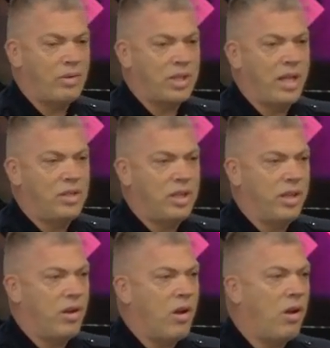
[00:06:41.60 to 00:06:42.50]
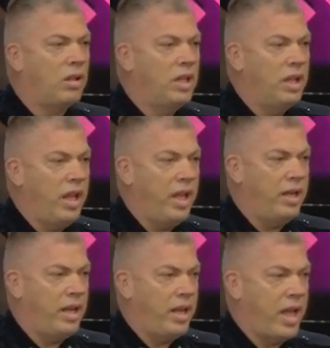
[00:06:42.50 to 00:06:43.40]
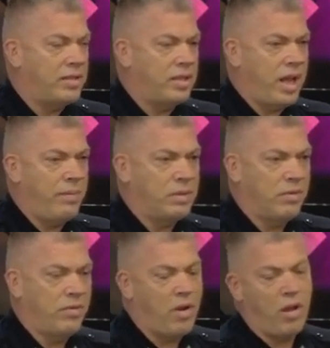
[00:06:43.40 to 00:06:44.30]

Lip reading: outside City Hall, and it has the names of